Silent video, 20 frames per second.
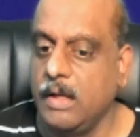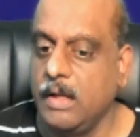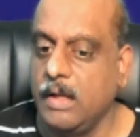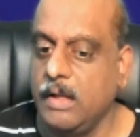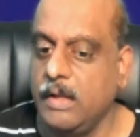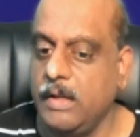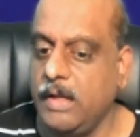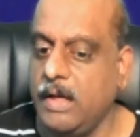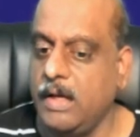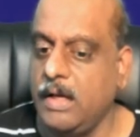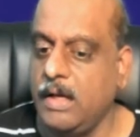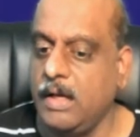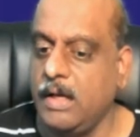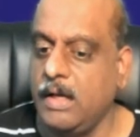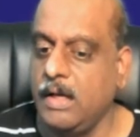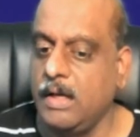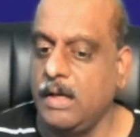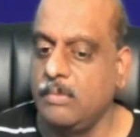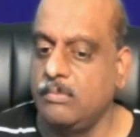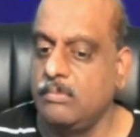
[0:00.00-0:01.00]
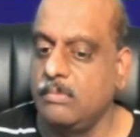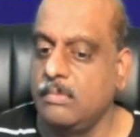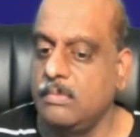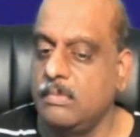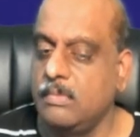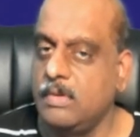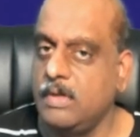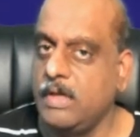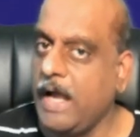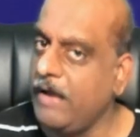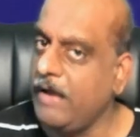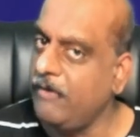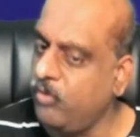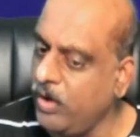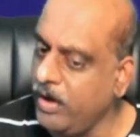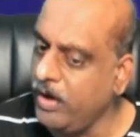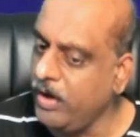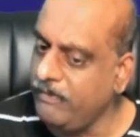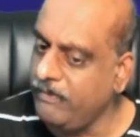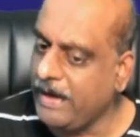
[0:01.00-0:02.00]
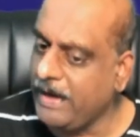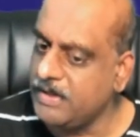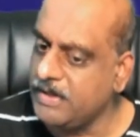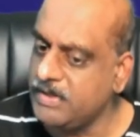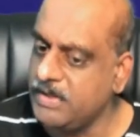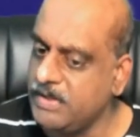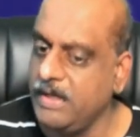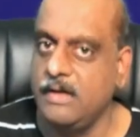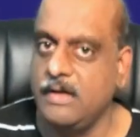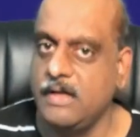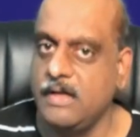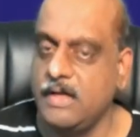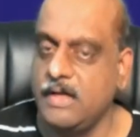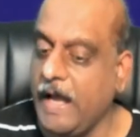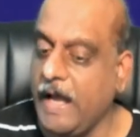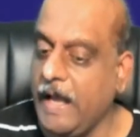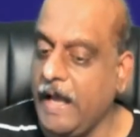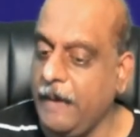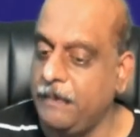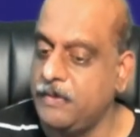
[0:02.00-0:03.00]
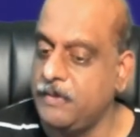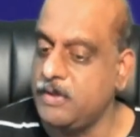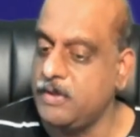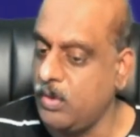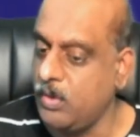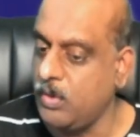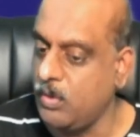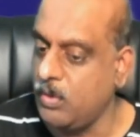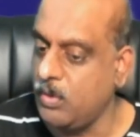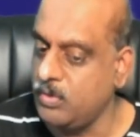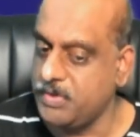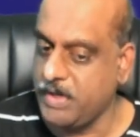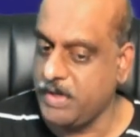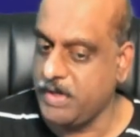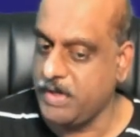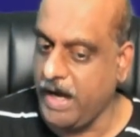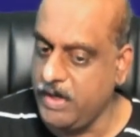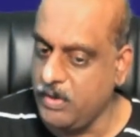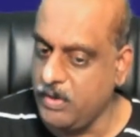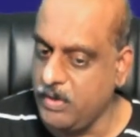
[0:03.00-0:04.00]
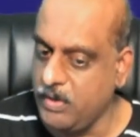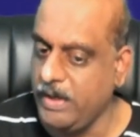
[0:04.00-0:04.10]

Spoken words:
the typhoid vaccine, types, dose, schedule